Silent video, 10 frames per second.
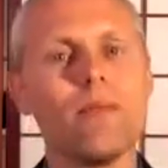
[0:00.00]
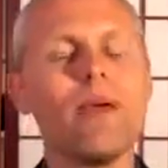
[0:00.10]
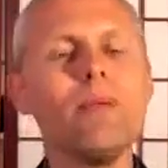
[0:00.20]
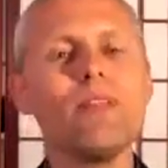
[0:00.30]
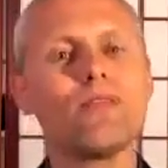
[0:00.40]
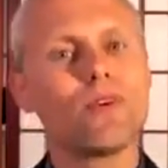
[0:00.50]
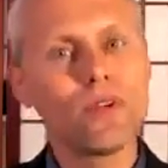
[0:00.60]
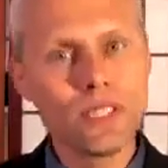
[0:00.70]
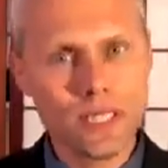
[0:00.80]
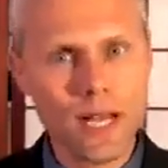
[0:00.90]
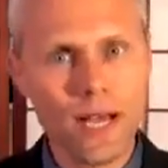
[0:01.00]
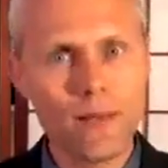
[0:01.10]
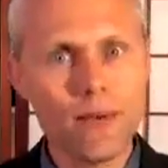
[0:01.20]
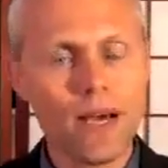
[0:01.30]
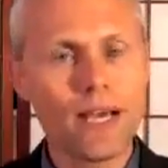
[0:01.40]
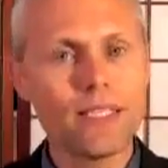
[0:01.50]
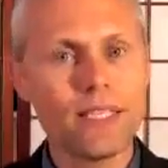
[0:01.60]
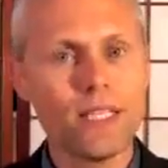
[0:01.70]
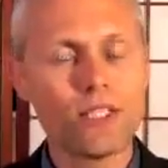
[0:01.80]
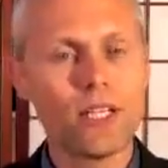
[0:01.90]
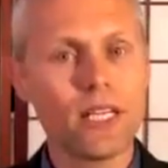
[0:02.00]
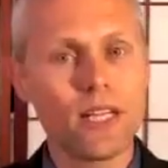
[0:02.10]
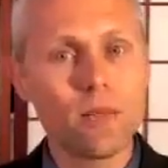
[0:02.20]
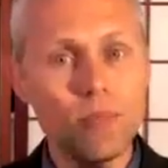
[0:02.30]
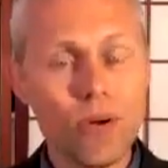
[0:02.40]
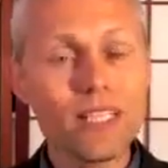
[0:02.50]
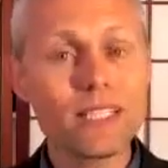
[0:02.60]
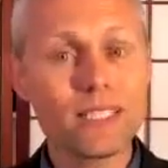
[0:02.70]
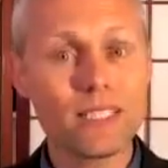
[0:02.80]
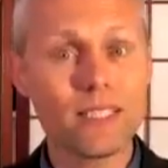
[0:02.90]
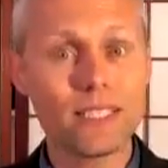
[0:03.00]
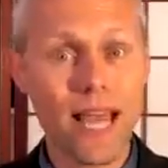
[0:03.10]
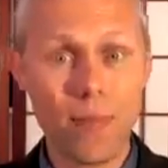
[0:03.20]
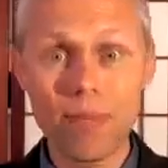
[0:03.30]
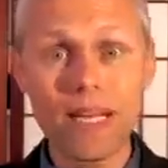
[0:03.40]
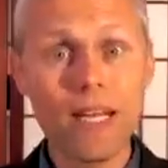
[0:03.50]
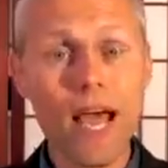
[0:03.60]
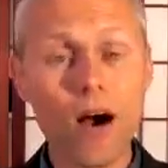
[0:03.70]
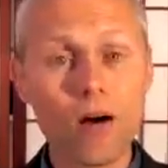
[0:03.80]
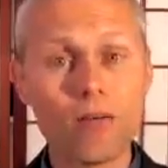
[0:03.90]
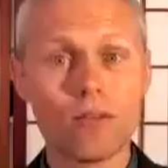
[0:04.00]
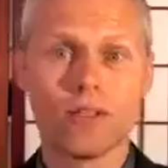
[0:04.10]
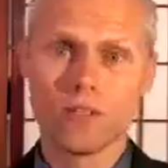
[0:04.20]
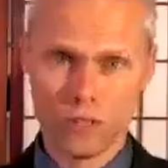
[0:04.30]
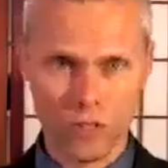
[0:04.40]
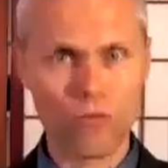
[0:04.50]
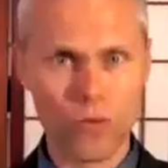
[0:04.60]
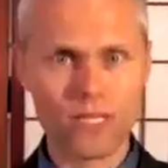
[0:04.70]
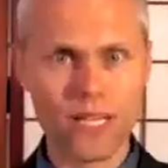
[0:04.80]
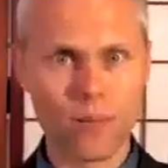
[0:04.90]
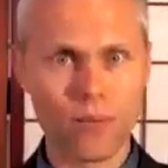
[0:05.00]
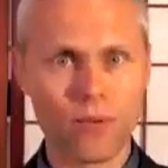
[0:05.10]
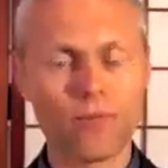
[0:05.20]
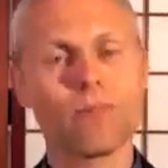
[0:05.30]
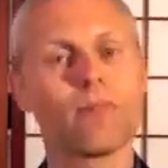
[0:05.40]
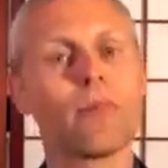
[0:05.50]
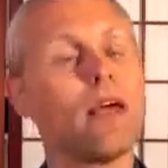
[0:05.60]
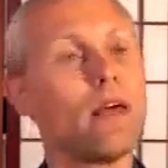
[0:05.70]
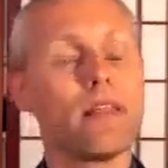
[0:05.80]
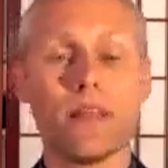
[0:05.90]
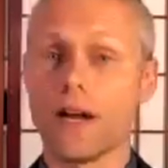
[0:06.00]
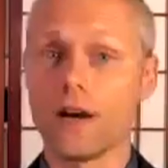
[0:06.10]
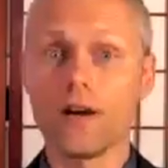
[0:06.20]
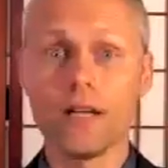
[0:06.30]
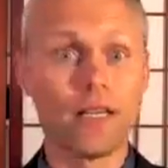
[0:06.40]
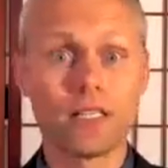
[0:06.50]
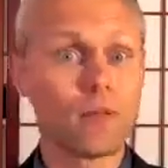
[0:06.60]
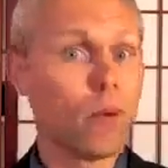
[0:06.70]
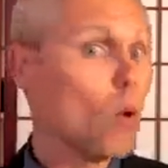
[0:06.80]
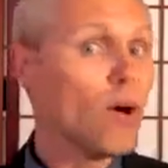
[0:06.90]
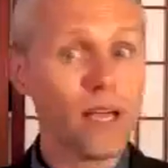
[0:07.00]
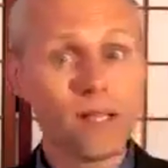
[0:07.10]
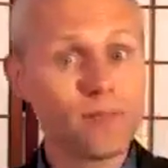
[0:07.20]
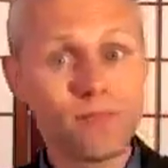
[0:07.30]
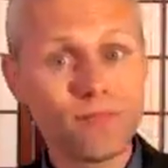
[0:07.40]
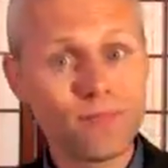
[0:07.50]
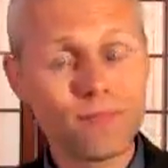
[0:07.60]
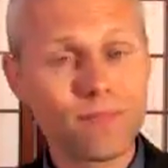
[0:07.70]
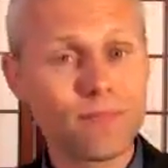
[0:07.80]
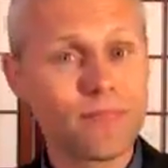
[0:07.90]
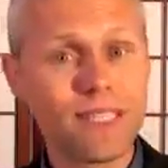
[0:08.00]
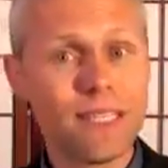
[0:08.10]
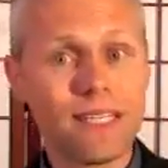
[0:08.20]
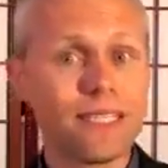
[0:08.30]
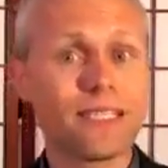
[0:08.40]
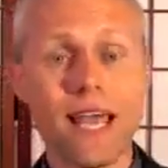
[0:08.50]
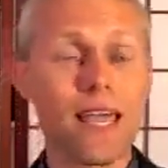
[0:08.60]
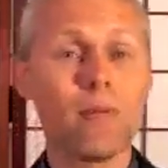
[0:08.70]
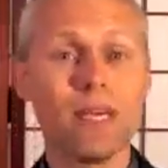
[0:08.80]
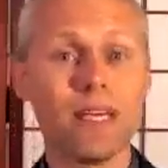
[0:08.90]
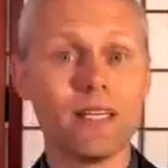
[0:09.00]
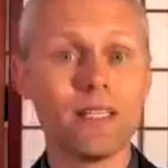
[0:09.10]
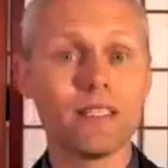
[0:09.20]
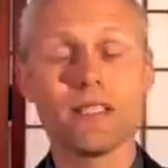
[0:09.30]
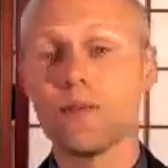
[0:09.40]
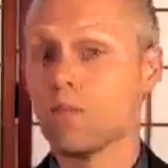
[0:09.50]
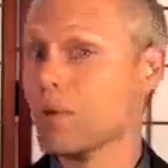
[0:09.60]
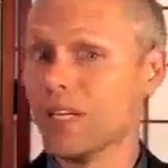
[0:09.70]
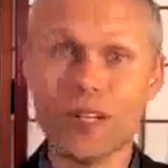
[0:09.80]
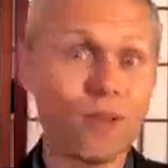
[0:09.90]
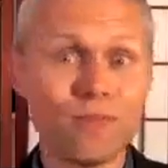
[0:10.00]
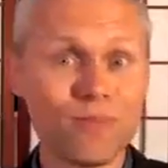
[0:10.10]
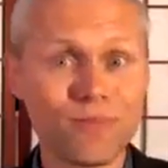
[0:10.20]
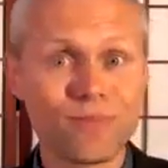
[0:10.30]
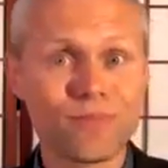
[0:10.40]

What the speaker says: And maybe the first time I teach it in the present. It's happening now. So for example, there is a boy. His name is Bill.